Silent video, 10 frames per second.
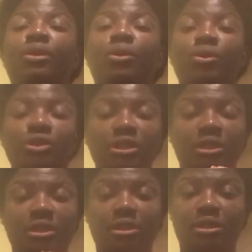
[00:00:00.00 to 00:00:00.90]
on
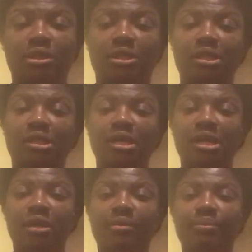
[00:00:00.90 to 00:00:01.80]

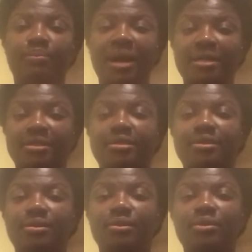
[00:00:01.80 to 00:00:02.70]
back to
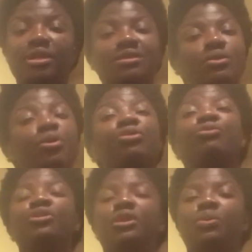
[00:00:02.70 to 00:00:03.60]
school is go
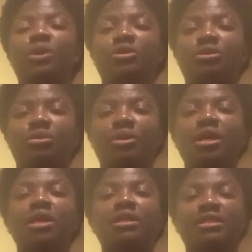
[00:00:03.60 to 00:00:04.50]
through their wardrobe,
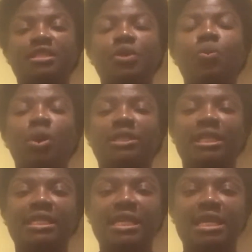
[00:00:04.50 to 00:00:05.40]
see what
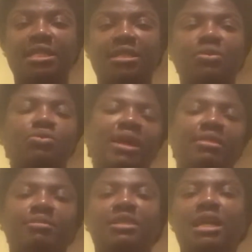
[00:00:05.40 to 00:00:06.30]
they need, and
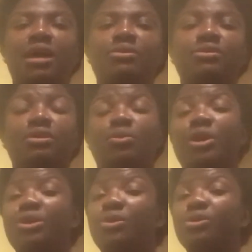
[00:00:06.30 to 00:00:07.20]
write them down, so that
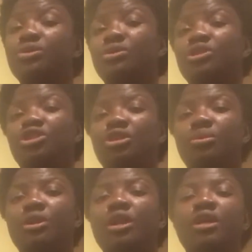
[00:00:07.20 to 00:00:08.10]
when you go to the
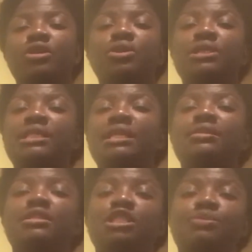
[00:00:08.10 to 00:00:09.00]
shop, you don't
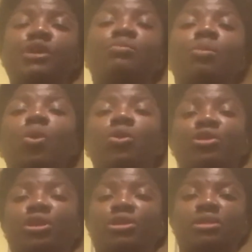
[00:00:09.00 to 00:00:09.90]
tend to spend more
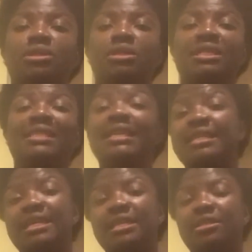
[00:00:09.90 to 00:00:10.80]
than they
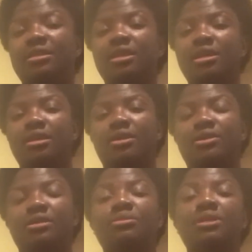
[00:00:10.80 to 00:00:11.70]
need,
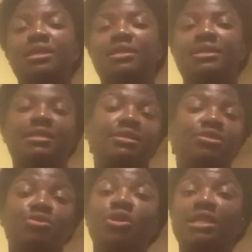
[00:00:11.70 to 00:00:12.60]
because sometimes it tends
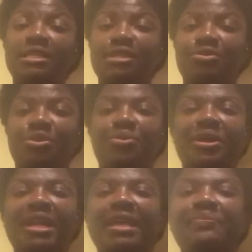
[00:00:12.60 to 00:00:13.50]
to be unnecessary,
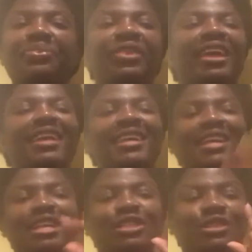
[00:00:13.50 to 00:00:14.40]
really.
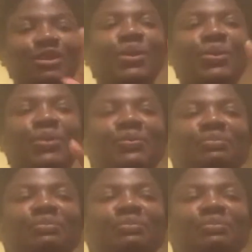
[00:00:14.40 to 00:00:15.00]
2,